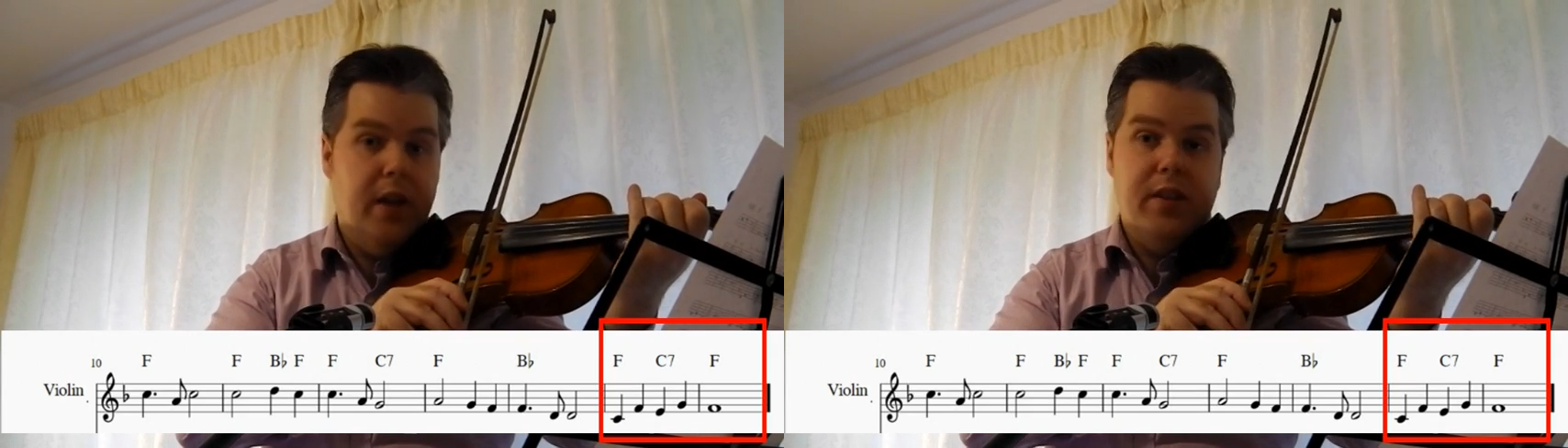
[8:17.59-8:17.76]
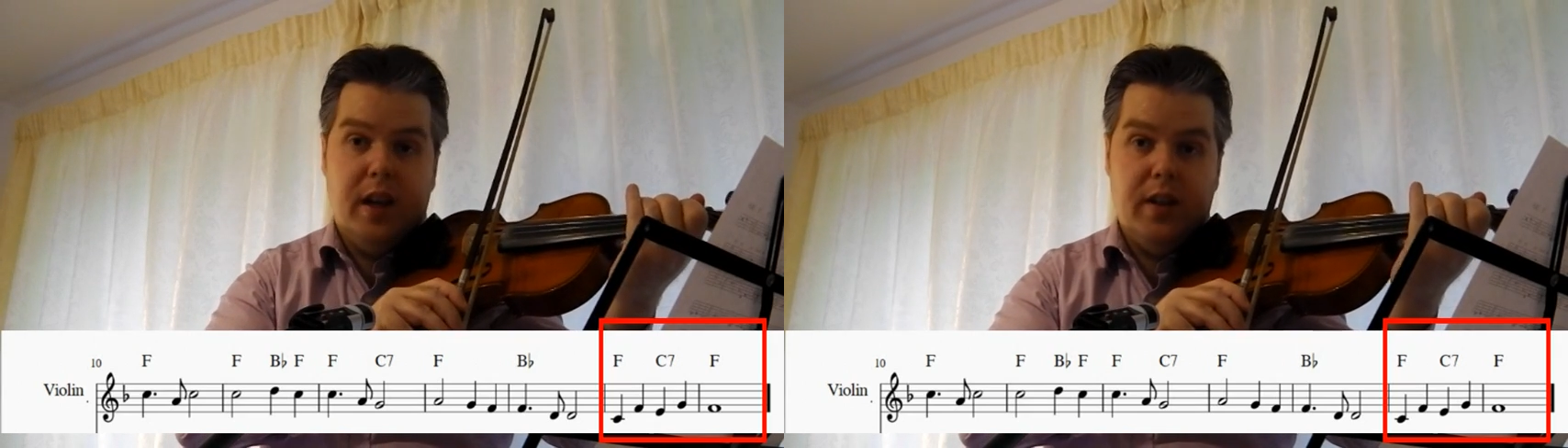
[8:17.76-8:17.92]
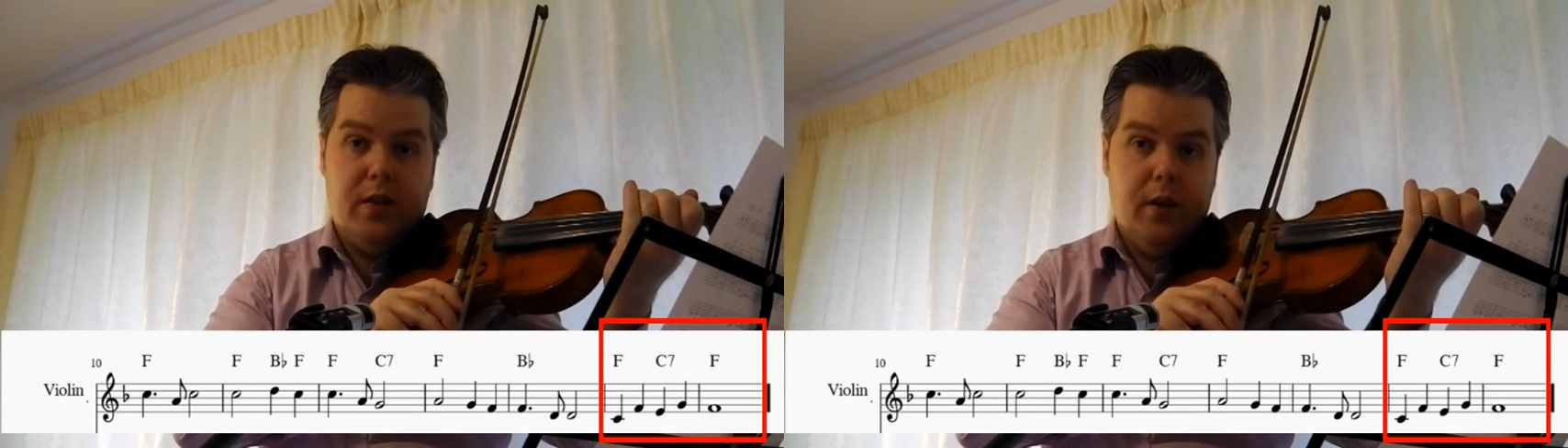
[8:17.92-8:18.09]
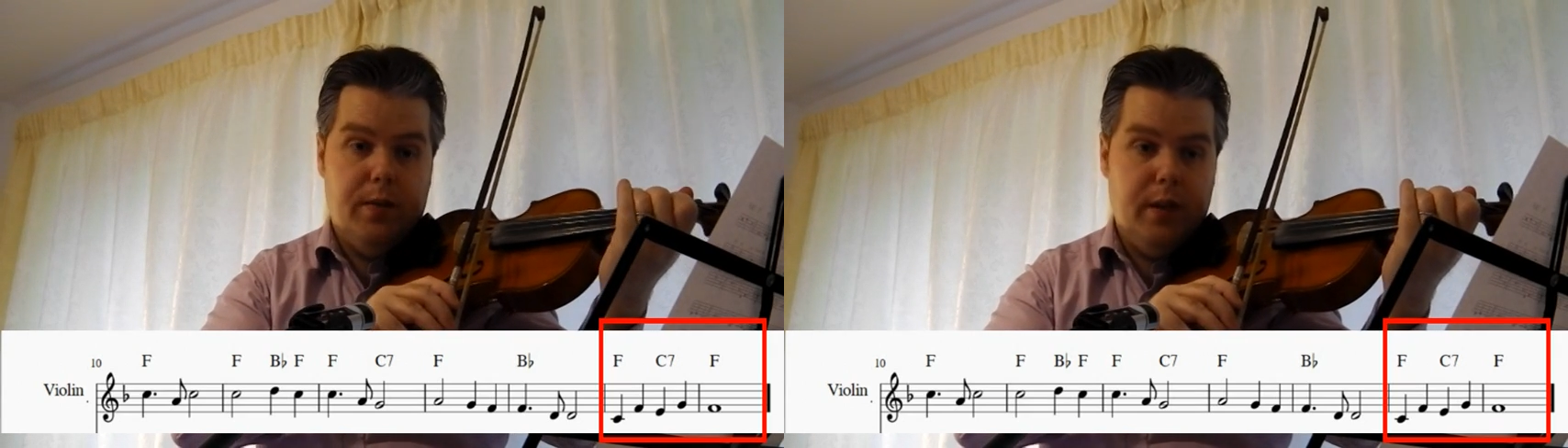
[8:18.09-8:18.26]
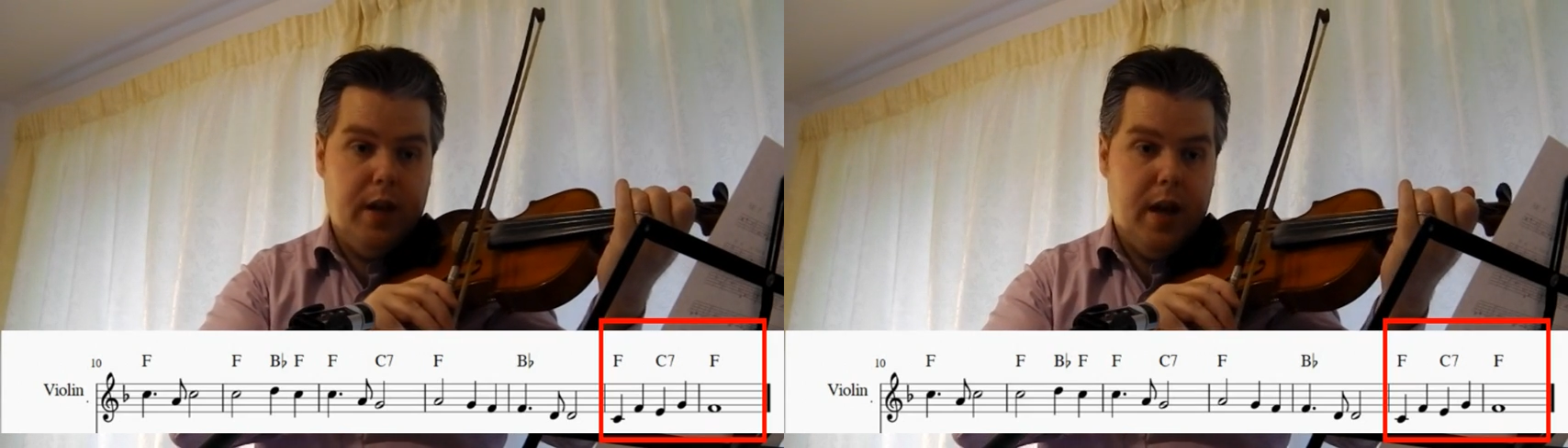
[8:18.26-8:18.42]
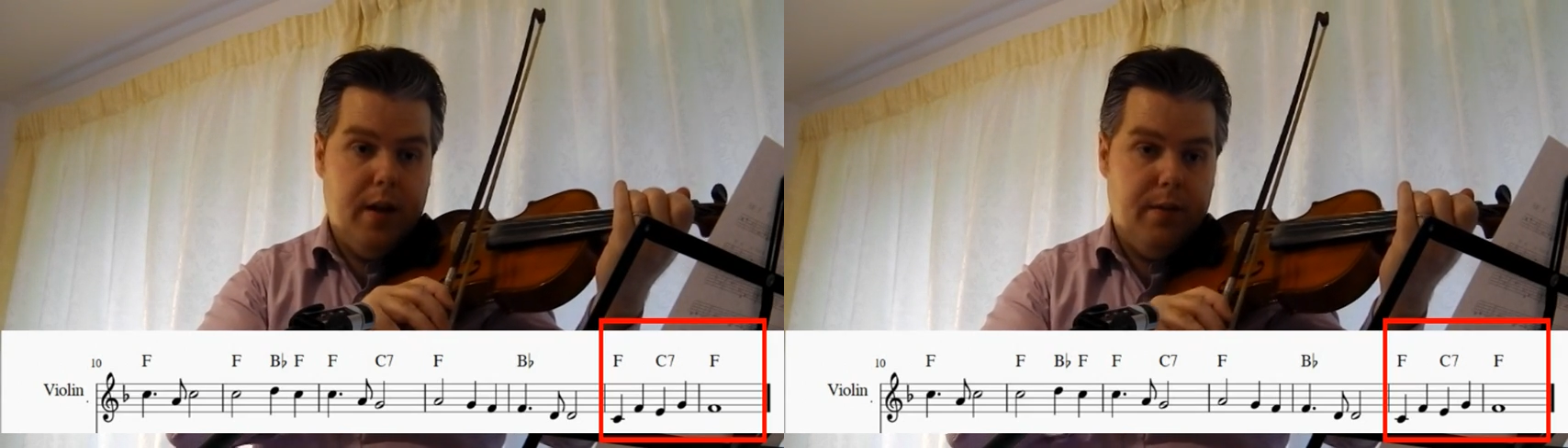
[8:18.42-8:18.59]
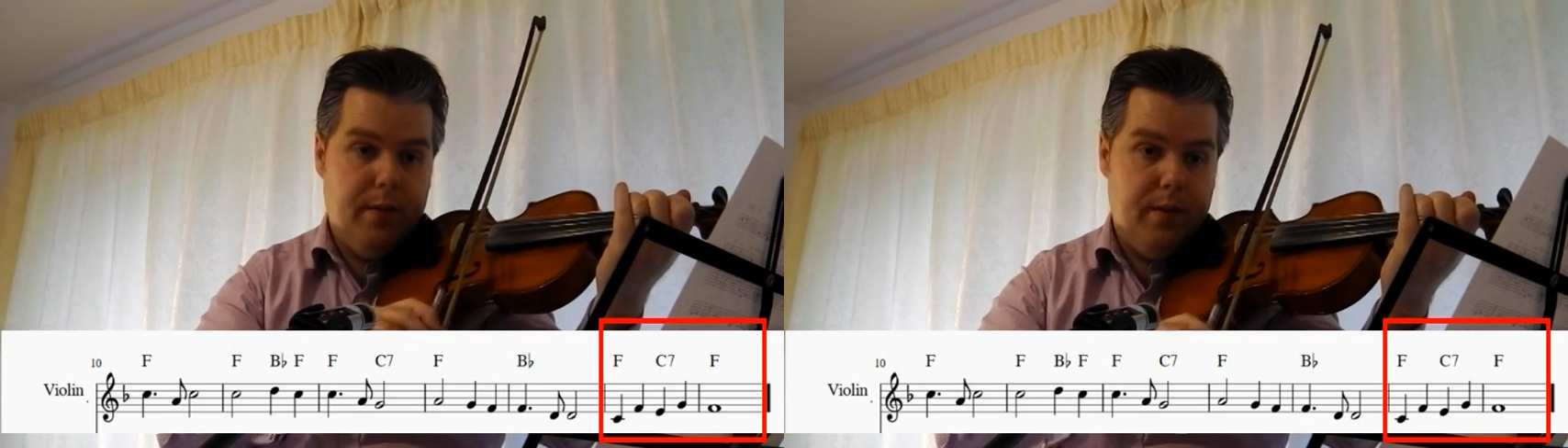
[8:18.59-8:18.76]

D2 for the F.